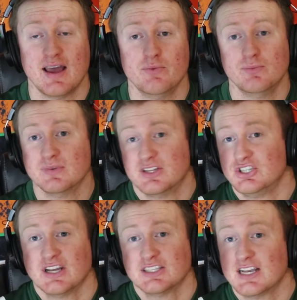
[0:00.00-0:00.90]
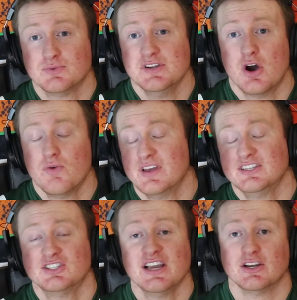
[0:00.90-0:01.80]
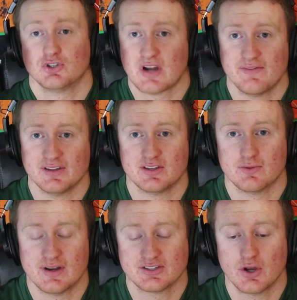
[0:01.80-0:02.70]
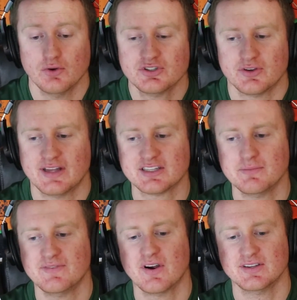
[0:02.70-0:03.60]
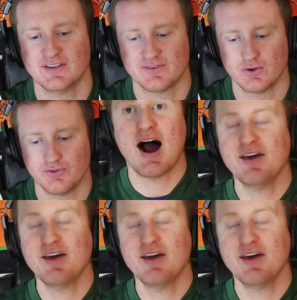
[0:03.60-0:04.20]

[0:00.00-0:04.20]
And the Jets, as we know, they stink traveling to the West Coast, so that's going to be very difficult.